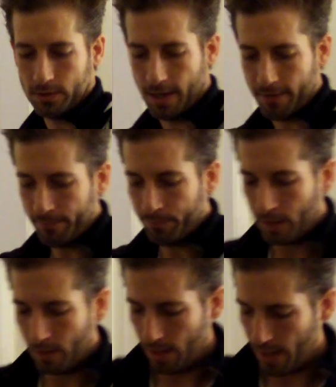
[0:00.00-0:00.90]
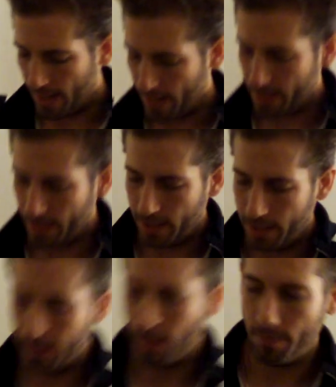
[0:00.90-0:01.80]
And then
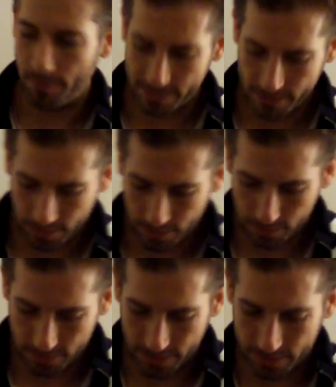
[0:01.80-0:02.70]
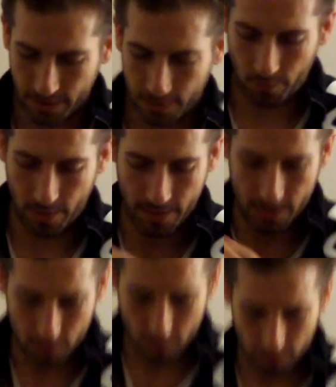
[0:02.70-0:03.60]
basically you take the other one and you go like
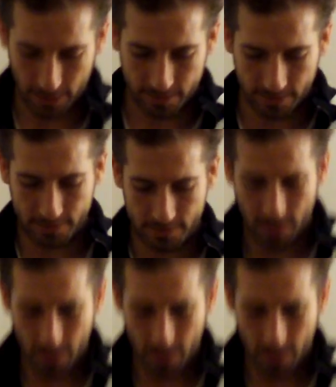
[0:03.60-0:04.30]
this, and you make a